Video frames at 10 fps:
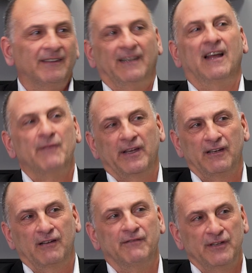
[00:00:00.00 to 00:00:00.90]
then how am I going
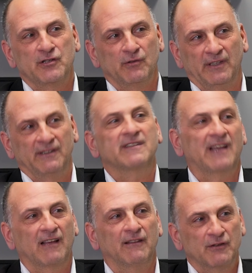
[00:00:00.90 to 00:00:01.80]
to convince you that this
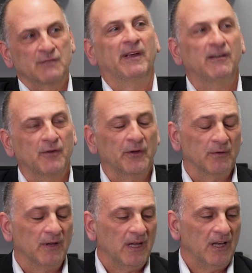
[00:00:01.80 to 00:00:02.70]
calculator is made for
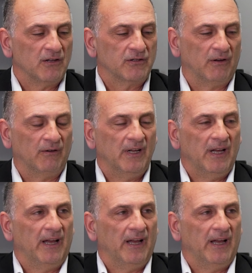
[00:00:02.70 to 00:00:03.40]
you? So